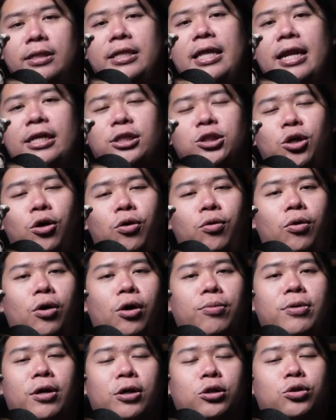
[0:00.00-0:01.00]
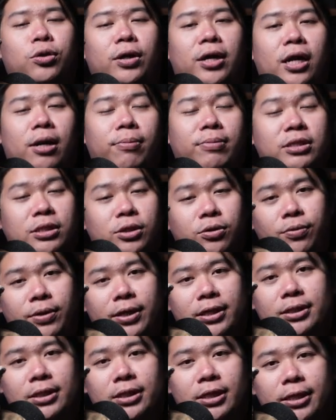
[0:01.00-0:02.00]
That is all. Hope you enjoy, and I'll be seeing
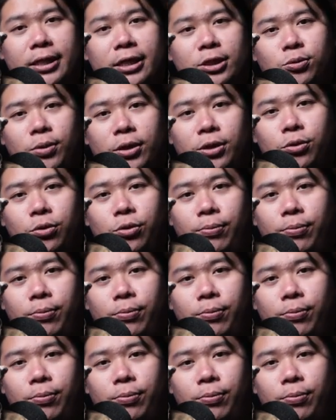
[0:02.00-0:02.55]
you guys in the next one.